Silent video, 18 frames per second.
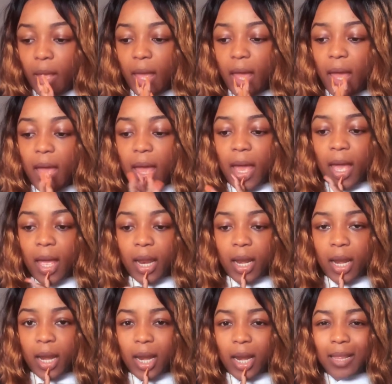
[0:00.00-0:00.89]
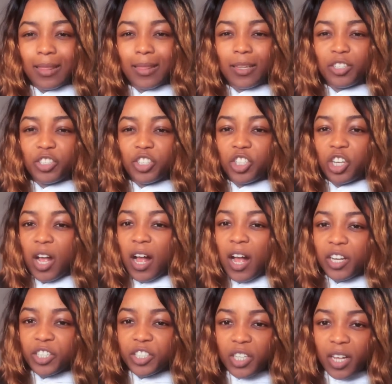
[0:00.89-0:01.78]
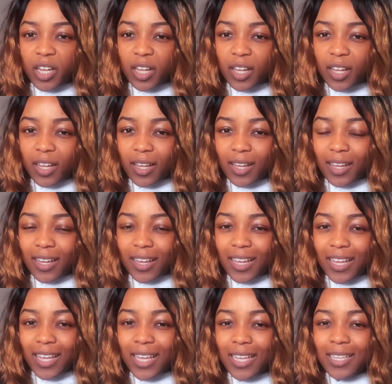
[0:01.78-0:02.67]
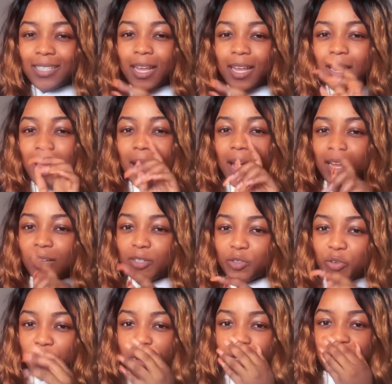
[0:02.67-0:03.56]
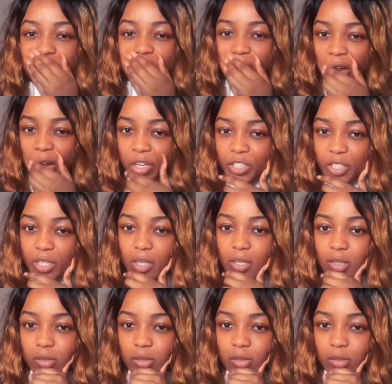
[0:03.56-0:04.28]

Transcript: and the charger is an Android charger.